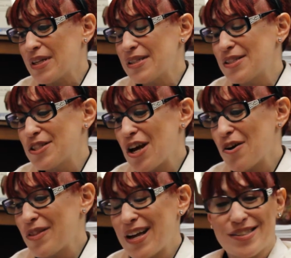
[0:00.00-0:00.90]

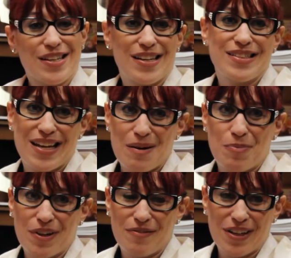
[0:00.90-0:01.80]
So that's an
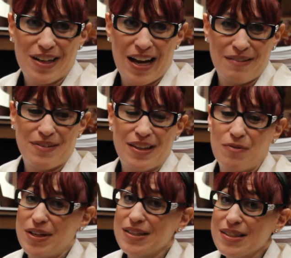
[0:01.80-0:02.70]
example of the kind of thing that
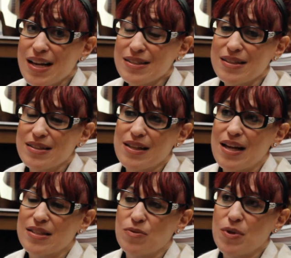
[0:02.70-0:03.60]
we discuss in this
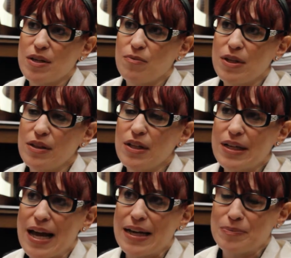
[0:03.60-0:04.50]
class, and we
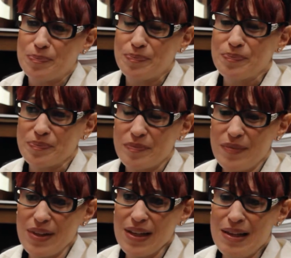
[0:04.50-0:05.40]
look at
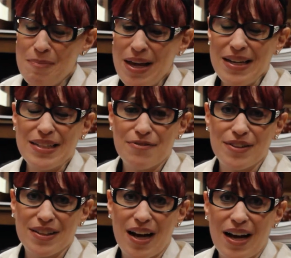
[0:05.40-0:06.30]
the many
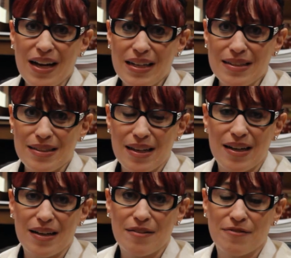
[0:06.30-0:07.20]
different kinds
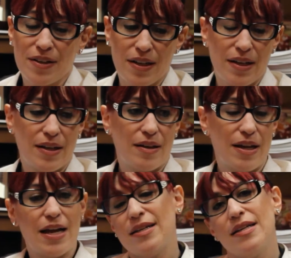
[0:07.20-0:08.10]
of
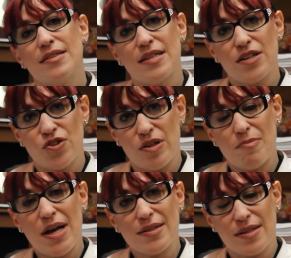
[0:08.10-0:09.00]
18th century
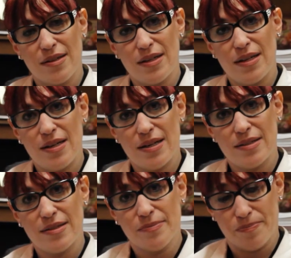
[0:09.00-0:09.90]

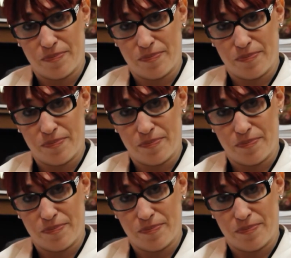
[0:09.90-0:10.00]
masculinities